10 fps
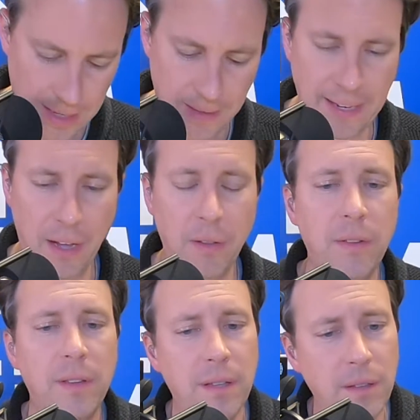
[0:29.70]
Now,
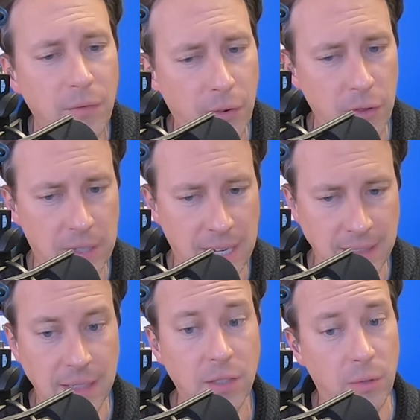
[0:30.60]
further
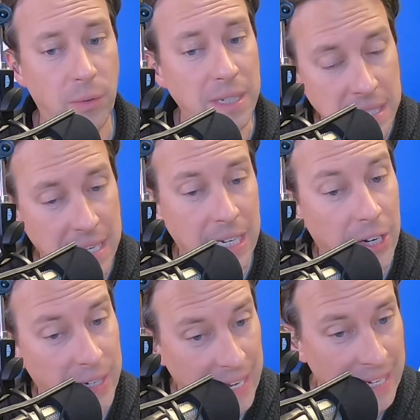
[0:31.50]
context. The reason I
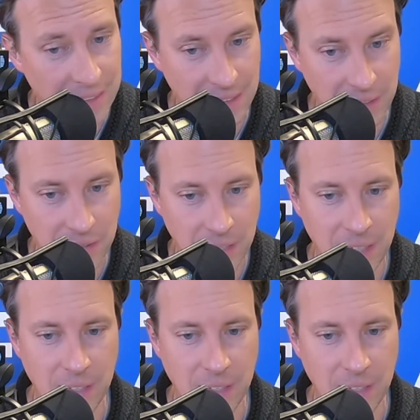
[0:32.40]
created this